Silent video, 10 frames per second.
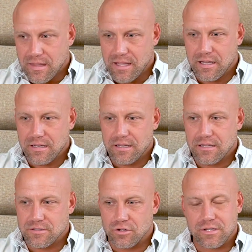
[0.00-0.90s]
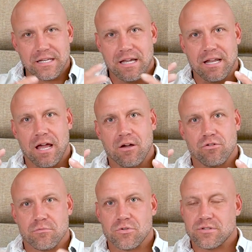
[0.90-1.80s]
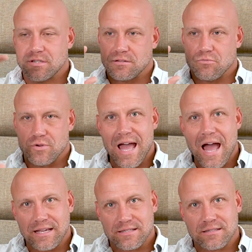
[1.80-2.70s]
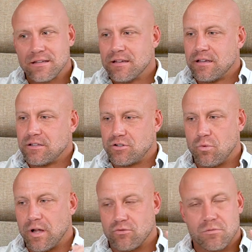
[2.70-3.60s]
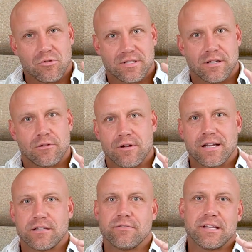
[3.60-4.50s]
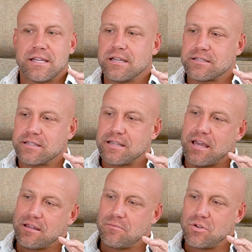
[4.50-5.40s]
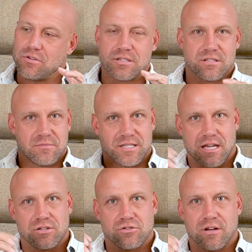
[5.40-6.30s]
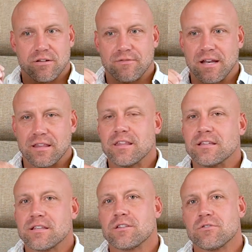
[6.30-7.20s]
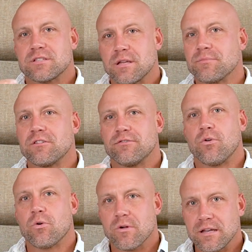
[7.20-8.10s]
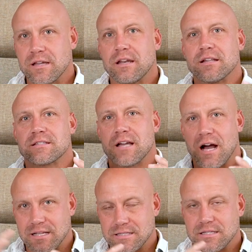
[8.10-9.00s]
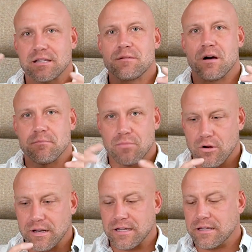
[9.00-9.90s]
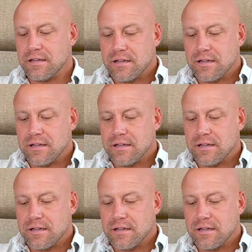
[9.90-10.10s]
It is looking at how your immune system reacts to what normal cellular activity is, and that immune system is actually trying to find it. It thinks that there is something foreign and it's constantly bombarding it.